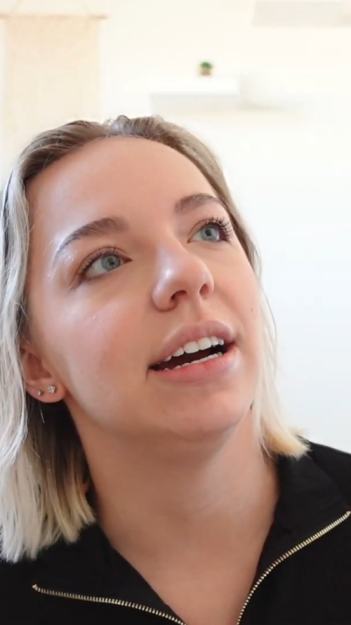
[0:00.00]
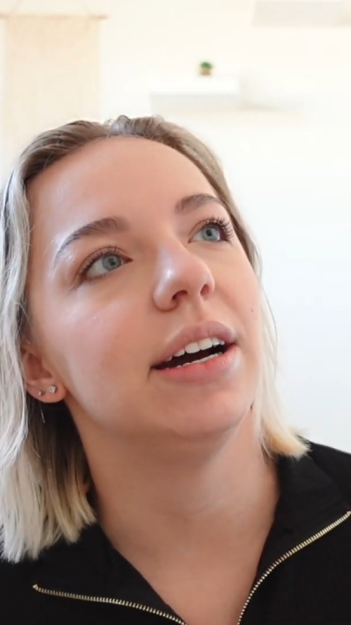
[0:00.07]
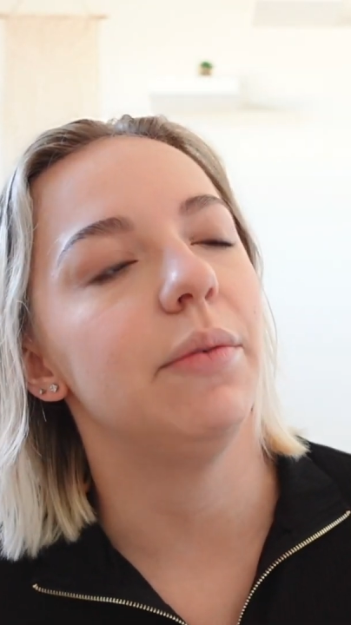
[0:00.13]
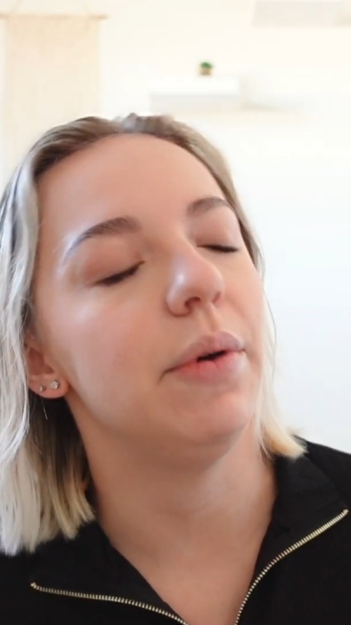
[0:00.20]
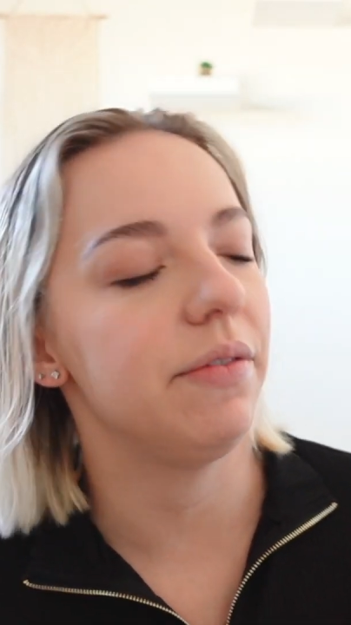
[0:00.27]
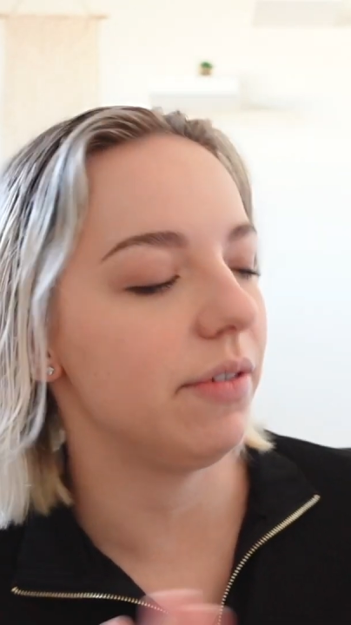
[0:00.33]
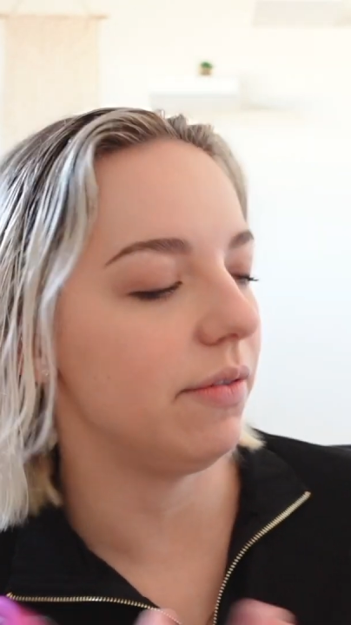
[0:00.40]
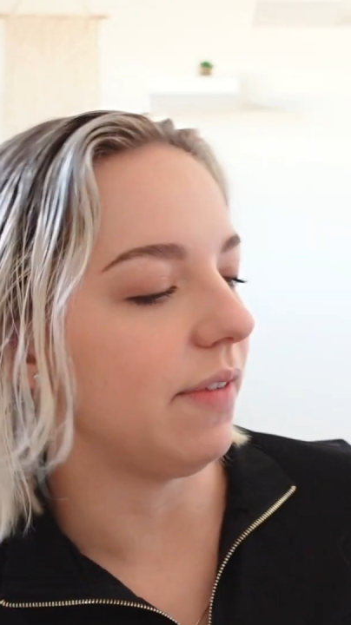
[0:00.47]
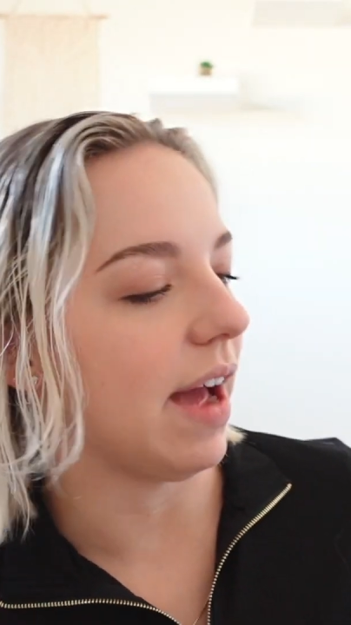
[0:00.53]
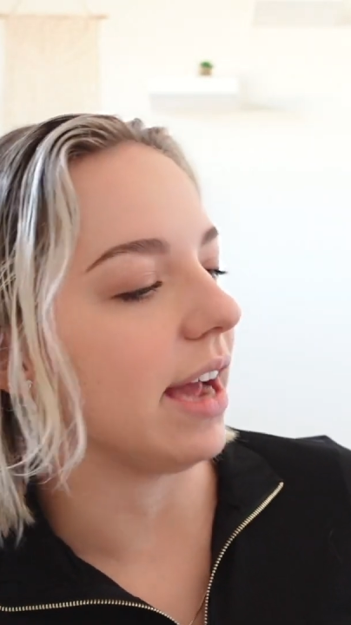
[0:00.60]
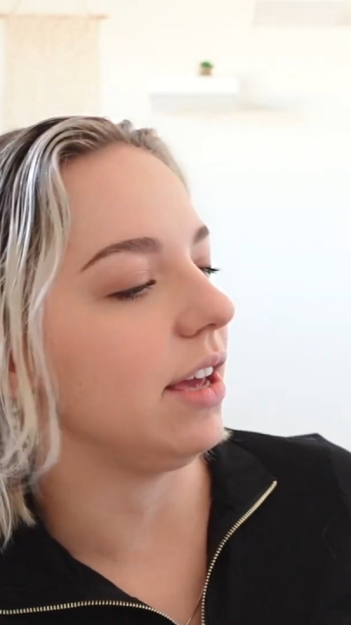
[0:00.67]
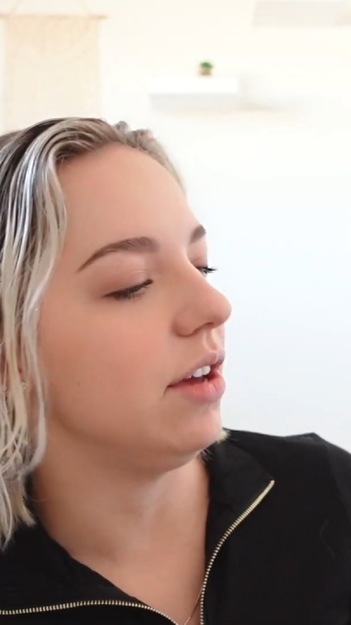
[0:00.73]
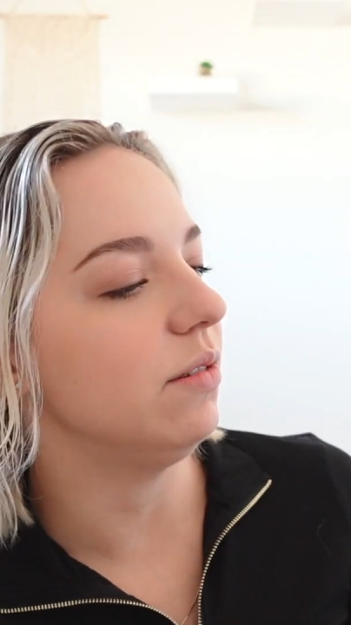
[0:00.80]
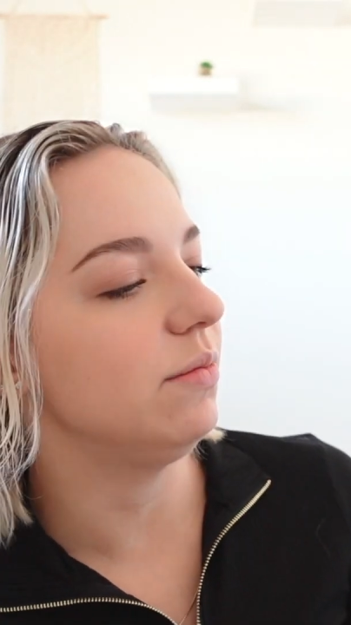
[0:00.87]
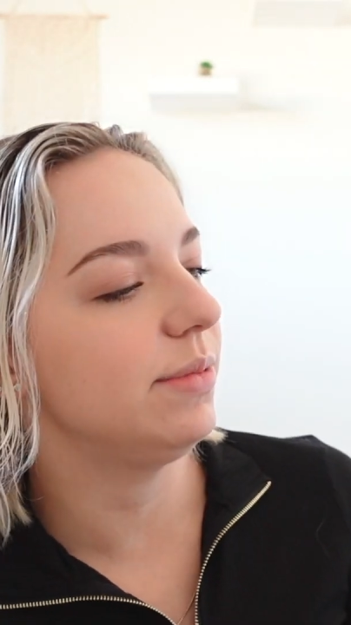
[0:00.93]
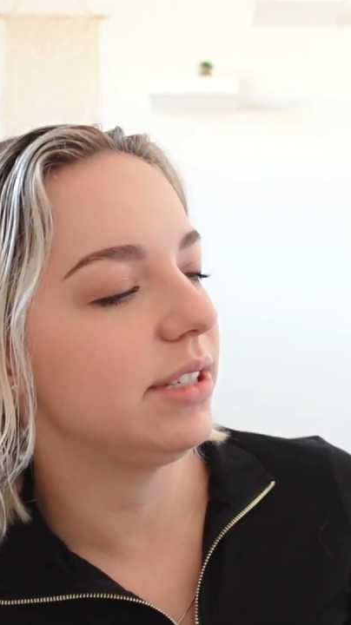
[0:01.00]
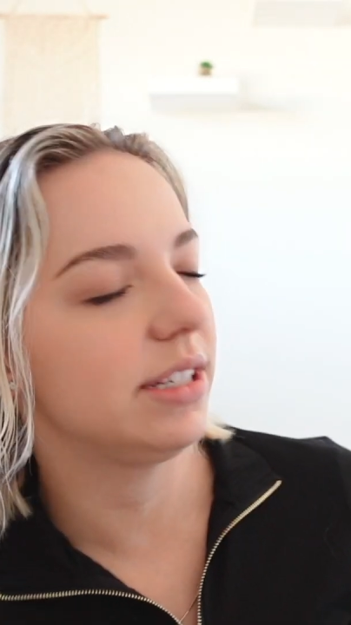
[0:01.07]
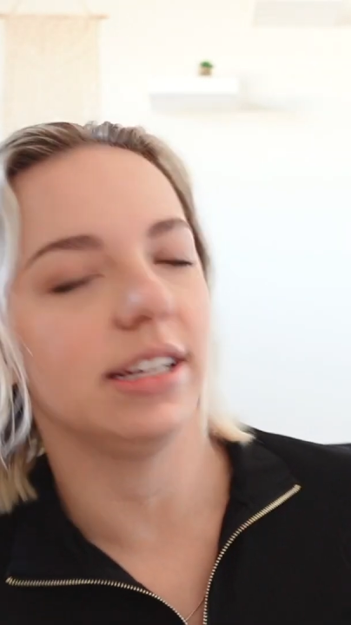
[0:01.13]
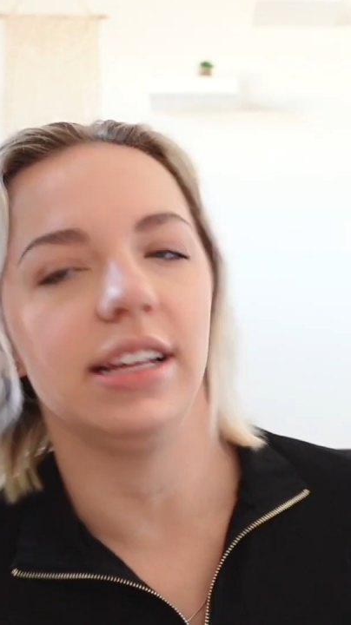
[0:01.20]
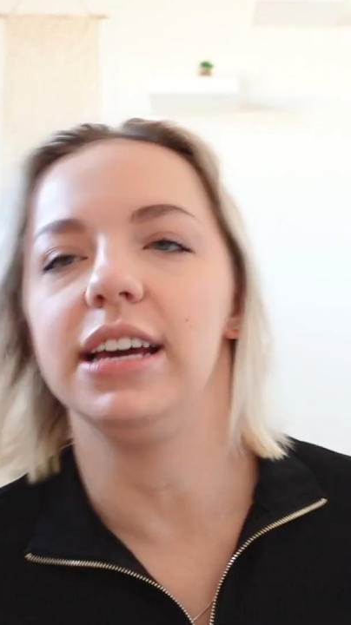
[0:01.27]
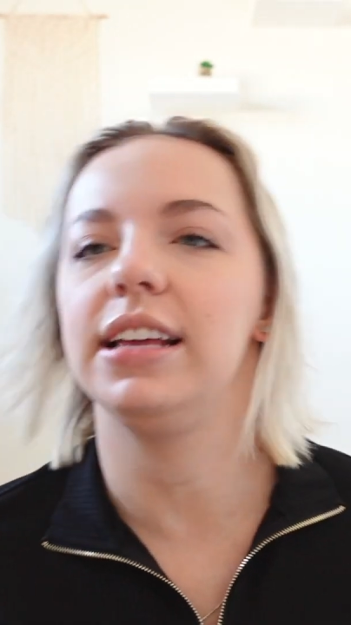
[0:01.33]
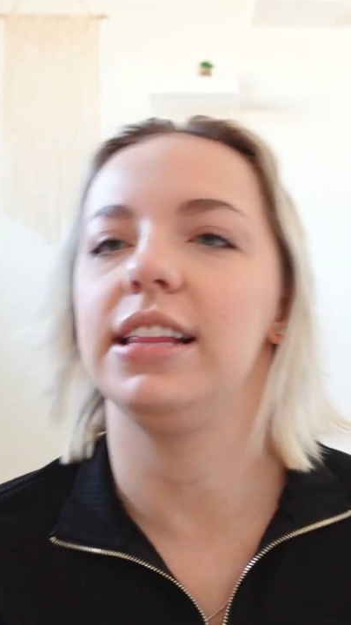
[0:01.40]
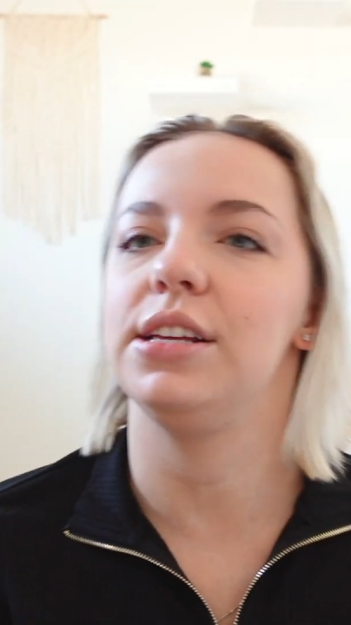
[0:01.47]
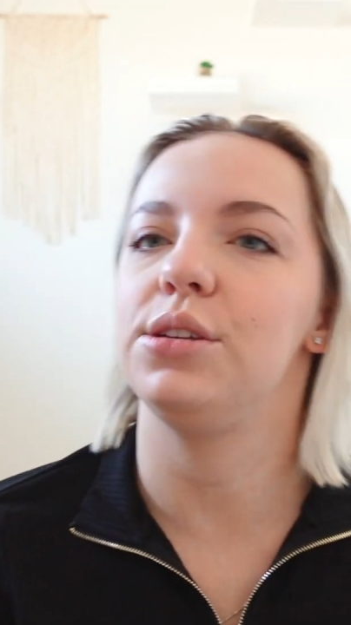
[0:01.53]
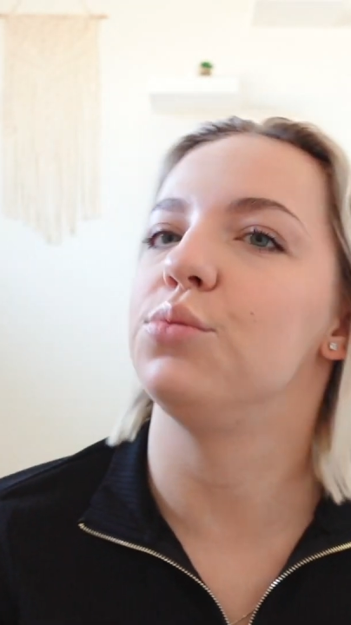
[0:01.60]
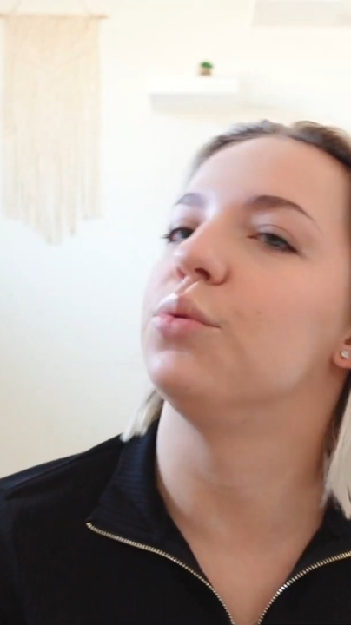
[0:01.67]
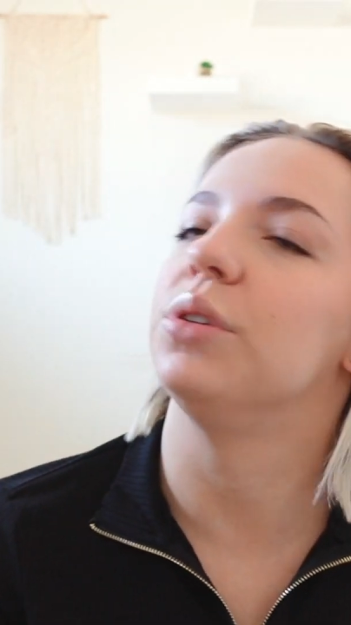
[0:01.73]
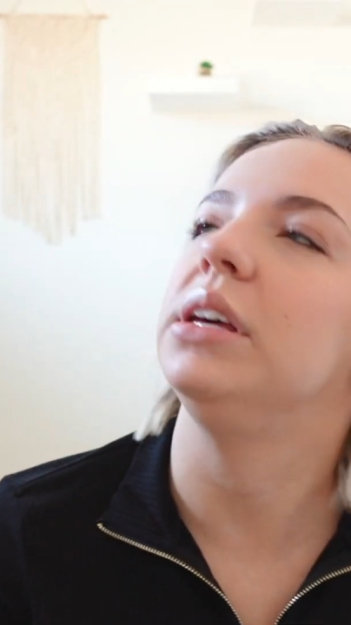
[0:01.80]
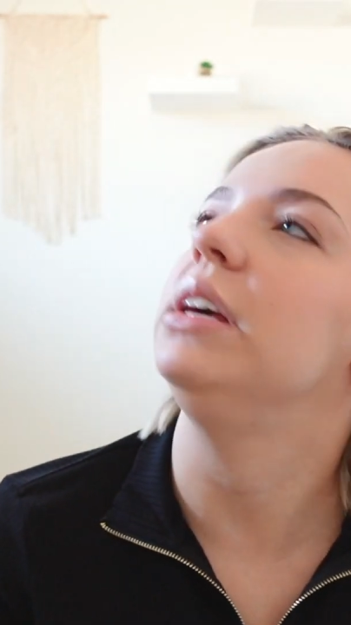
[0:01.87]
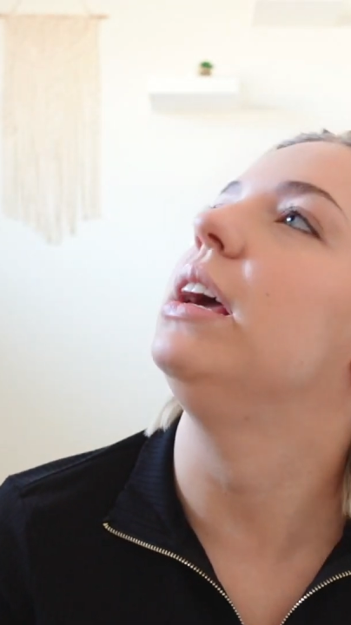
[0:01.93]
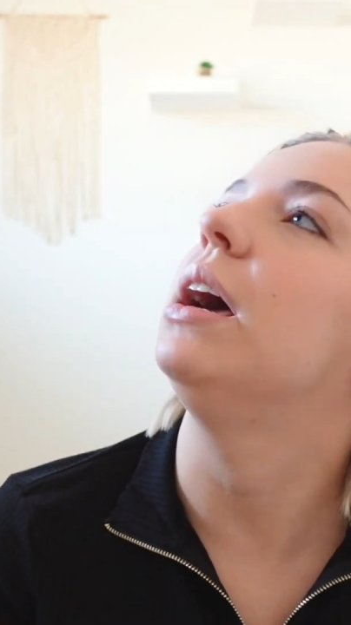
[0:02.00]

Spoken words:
went from vacuums to like these really